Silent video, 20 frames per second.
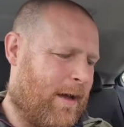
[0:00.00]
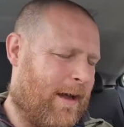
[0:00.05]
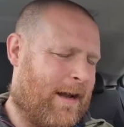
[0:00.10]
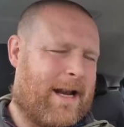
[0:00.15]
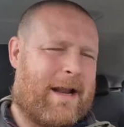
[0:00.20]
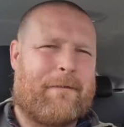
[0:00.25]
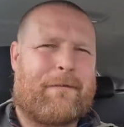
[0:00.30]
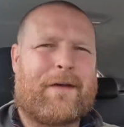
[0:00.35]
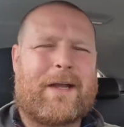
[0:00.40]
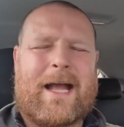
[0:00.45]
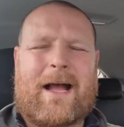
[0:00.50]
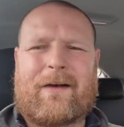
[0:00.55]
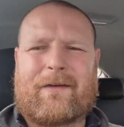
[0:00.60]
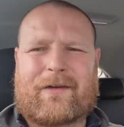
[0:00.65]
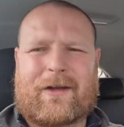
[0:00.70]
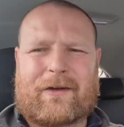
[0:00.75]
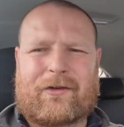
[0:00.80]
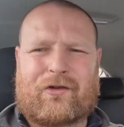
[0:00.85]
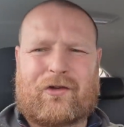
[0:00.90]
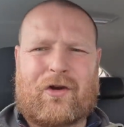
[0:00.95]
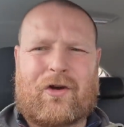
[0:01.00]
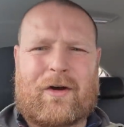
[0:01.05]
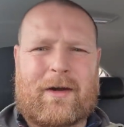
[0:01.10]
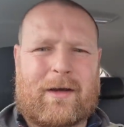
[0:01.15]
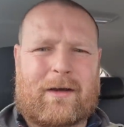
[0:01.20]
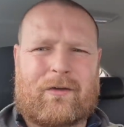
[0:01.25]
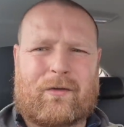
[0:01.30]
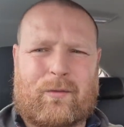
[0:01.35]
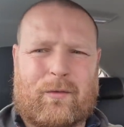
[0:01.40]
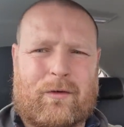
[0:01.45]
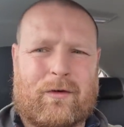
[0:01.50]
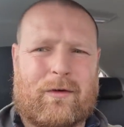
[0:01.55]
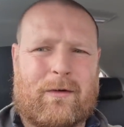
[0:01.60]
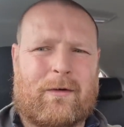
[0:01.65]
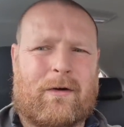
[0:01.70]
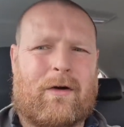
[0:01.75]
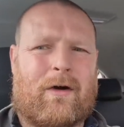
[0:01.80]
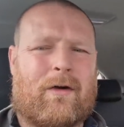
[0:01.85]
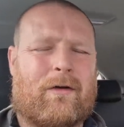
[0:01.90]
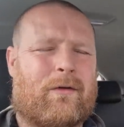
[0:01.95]
And everything else I'll show you, because we're going
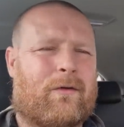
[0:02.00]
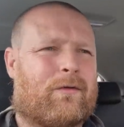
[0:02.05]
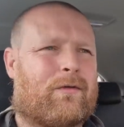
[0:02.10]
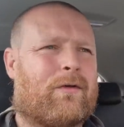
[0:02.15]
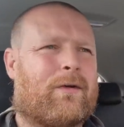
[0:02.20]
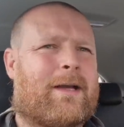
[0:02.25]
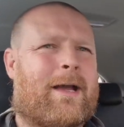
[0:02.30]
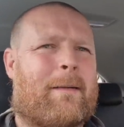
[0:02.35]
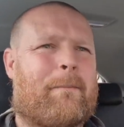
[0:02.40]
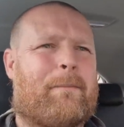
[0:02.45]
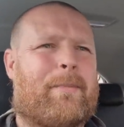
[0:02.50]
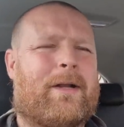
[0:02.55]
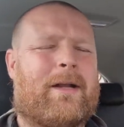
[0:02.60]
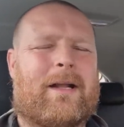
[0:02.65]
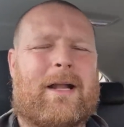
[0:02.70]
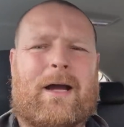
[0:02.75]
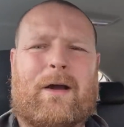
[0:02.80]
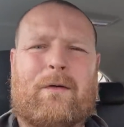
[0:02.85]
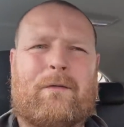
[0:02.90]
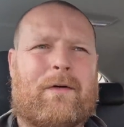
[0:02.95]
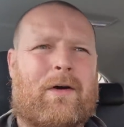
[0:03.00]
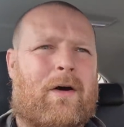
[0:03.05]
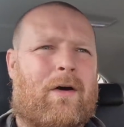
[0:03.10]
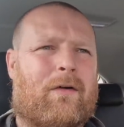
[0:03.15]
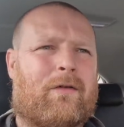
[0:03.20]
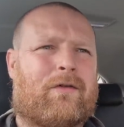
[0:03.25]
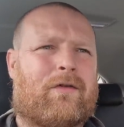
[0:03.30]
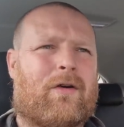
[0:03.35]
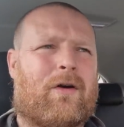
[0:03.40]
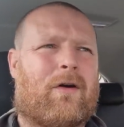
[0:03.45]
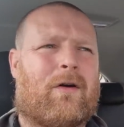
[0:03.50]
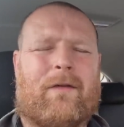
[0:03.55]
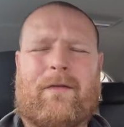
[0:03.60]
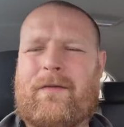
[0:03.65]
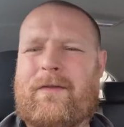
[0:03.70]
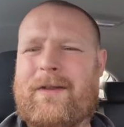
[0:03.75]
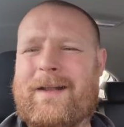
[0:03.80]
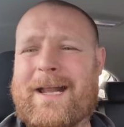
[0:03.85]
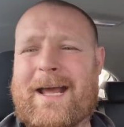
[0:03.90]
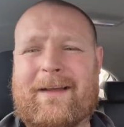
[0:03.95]
to go do some camping tonight with it. Also,
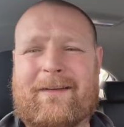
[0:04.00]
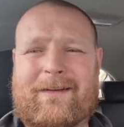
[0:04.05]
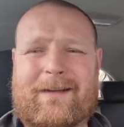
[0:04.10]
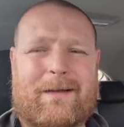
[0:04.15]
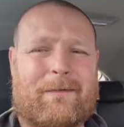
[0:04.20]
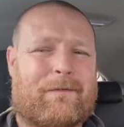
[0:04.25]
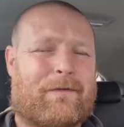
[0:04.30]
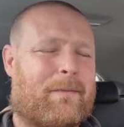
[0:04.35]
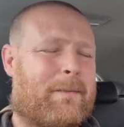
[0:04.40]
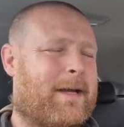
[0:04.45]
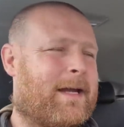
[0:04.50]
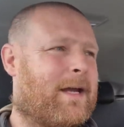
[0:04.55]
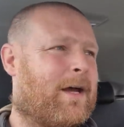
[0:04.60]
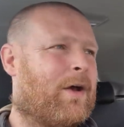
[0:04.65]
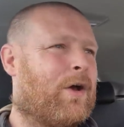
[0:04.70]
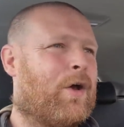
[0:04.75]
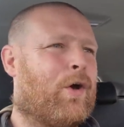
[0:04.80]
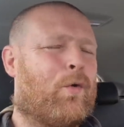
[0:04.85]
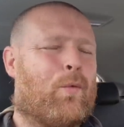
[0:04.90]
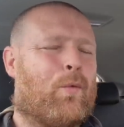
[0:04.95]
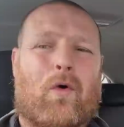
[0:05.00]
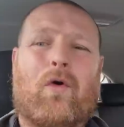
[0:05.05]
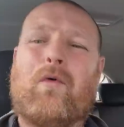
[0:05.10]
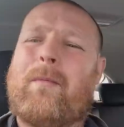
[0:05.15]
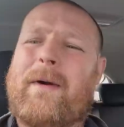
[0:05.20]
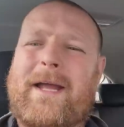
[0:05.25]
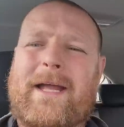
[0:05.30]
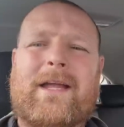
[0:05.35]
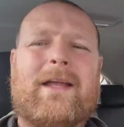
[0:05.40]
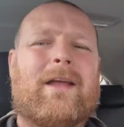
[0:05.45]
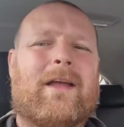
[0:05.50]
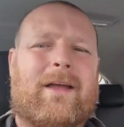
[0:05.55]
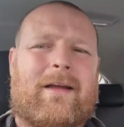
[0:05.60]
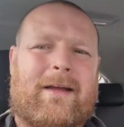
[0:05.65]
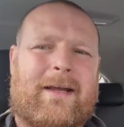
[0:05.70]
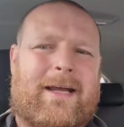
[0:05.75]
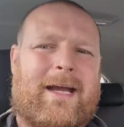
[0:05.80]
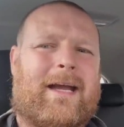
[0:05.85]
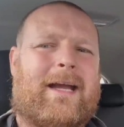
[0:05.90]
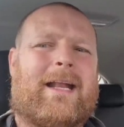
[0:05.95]
the next clip for me will be
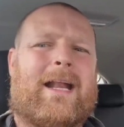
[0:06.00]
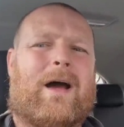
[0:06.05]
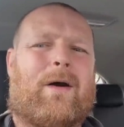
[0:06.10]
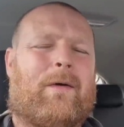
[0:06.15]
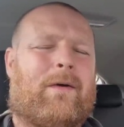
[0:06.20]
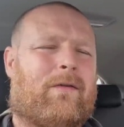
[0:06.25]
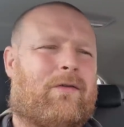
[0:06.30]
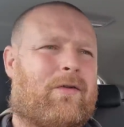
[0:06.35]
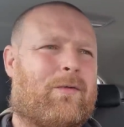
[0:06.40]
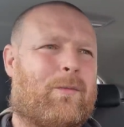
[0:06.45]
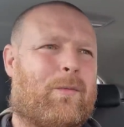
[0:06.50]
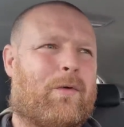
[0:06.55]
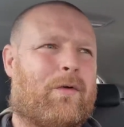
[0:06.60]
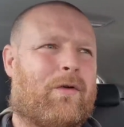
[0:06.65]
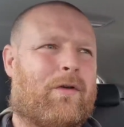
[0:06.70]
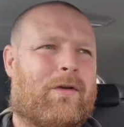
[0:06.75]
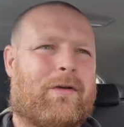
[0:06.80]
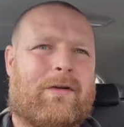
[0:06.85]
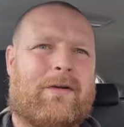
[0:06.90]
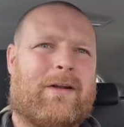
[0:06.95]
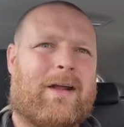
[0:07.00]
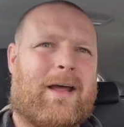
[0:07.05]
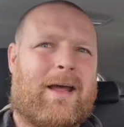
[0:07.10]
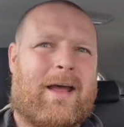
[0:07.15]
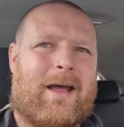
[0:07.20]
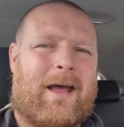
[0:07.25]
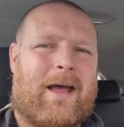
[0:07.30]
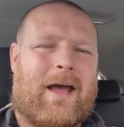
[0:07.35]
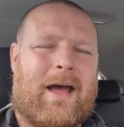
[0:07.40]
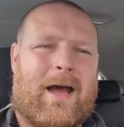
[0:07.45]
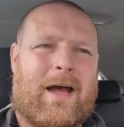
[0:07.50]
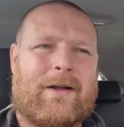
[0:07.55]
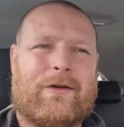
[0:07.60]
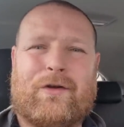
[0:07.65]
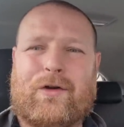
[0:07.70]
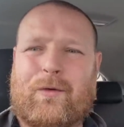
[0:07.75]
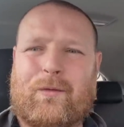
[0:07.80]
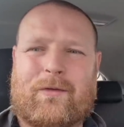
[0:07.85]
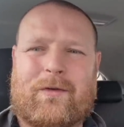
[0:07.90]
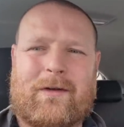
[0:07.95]
getting out in some woodland and
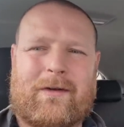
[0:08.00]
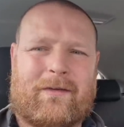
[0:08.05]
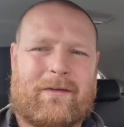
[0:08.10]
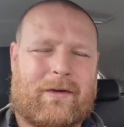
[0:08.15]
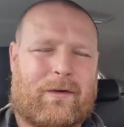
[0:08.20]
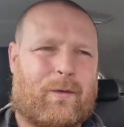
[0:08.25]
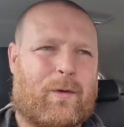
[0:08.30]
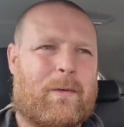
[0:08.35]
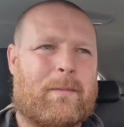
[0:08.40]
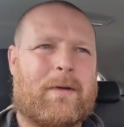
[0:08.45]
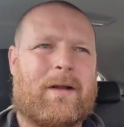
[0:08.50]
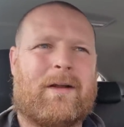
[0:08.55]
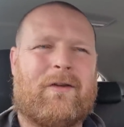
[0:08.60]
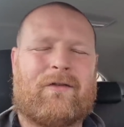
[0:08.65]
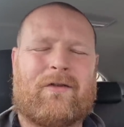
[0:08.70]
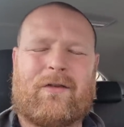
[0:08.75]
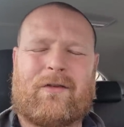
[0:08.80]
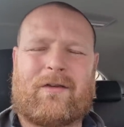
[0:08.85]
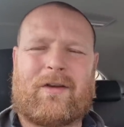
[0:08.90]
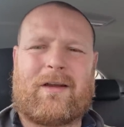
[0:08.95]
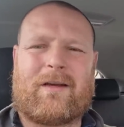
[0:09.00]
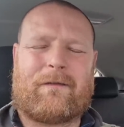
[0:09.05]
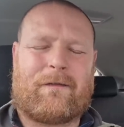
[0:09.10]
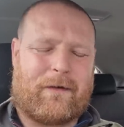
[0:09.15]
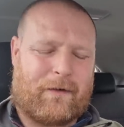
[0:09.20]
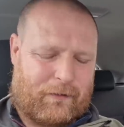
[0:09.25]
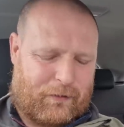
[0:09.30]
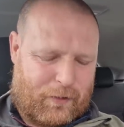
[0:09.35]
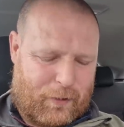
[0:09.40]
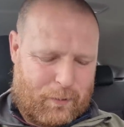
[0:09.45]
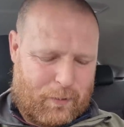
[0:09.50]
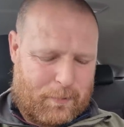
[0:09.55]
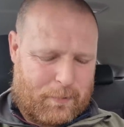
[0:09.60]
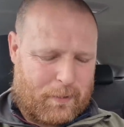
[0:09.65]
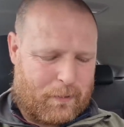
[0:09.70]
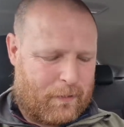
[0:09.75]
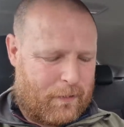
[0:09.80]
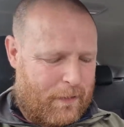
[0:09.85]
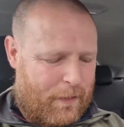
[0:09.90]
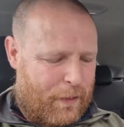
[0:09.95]
using this equipment and just seeing if it's
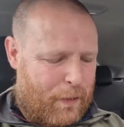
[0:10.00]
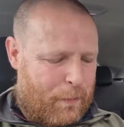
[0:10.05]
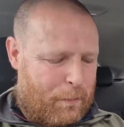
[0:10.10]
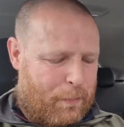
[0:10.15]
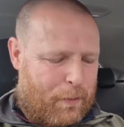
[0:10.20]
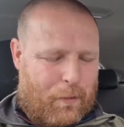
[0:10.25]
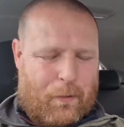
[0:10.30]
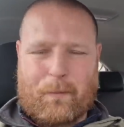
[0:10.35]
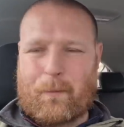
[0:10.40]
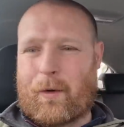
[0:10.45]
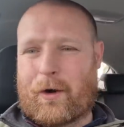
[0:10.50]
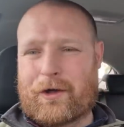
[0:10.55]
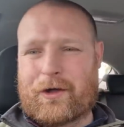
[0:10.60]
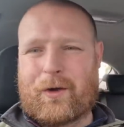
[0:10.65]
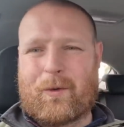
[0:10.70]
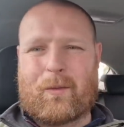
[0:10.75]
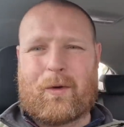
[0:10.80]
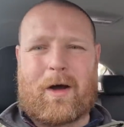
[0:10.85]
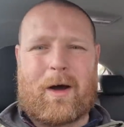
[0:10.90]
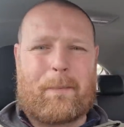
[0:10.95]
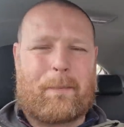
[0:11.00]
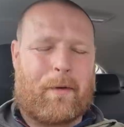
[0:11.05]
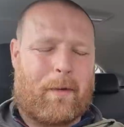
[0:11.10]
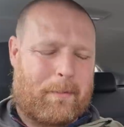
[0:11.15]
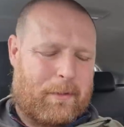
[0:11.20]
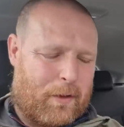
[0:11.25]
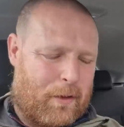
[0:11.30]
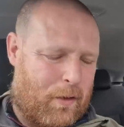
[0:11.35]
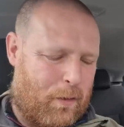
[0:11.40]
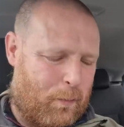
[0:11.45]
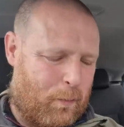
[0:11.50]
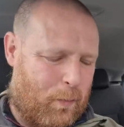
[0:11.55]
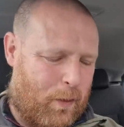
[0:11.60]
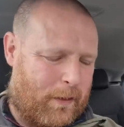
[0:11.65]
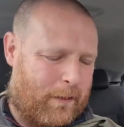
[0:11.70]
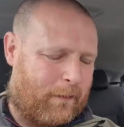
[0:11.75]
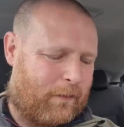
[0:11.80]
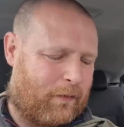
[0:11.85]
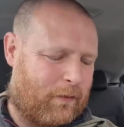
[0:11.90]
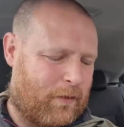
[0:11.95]
suitable. But what you lot are probably
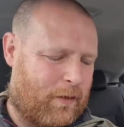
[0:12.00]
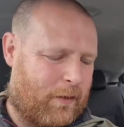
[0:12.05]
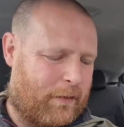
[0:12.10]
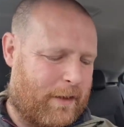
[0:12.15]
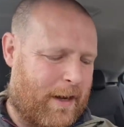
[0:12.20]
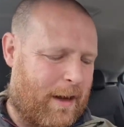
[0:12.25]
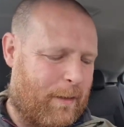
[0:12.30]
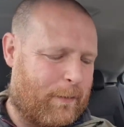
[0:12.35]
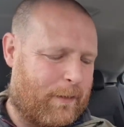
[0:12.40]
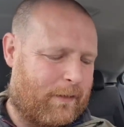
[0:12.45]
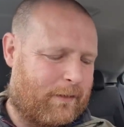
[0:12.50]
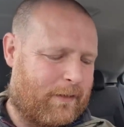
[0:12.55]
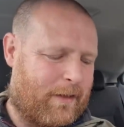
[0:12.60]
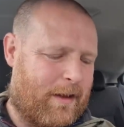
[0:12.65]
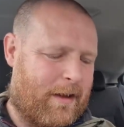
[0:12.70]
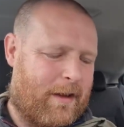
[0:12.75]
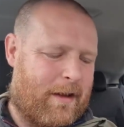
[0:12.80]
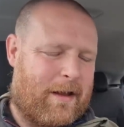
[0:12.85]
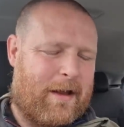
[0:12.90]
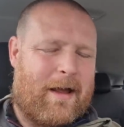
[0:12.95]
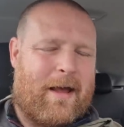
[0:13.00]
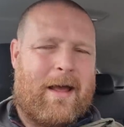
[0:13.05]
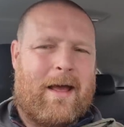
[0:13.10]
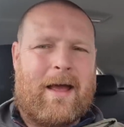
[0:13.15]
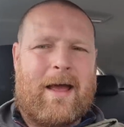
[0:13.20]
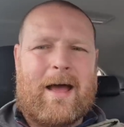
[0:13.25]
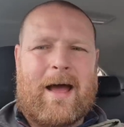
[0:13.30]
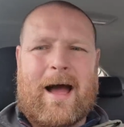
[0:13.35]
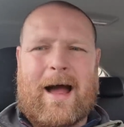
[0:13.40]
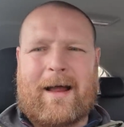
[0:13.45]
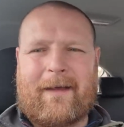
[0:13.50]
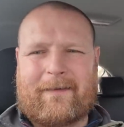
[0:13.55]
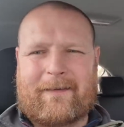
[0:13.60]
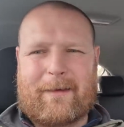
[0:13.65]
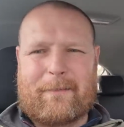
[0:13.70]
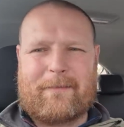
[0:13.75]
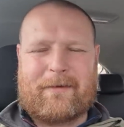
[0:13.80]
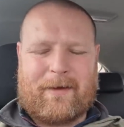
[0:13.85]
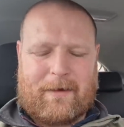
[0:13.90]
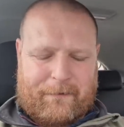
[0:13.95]
wanting to know now is, I
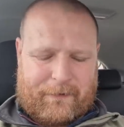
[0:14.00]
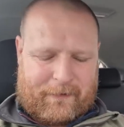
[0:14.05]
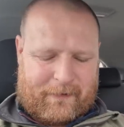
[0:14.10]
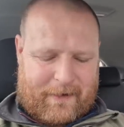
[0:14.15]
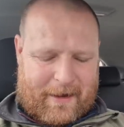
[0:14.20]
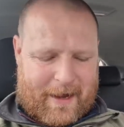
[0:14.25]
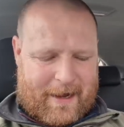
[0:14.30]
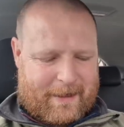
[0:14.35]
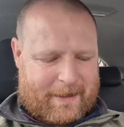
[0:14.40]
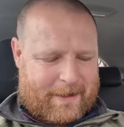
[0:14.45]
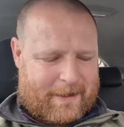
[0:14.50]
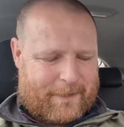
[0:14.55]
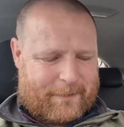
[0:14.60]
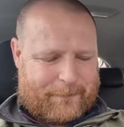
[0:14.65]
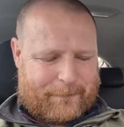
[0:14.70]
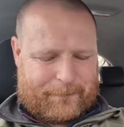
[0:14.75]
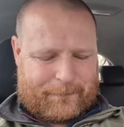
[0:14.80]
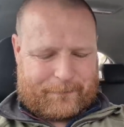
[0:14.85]
set myself a target.